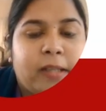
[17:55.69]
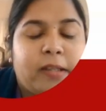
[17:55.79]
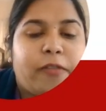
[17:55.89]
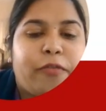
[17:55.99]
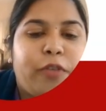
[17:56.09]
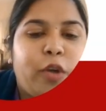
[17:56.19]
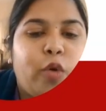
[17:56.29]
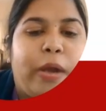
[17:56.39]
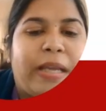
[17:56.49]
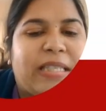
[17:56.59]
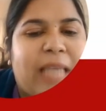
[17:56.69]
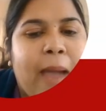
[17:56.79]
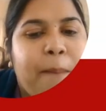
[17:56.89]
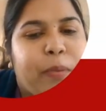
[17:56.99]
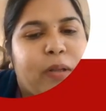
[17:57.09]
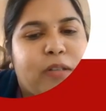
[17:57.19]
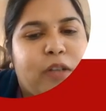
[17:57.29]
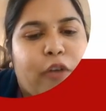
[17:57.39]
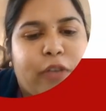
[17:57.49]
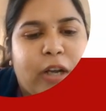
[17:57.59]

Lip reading: the few examples of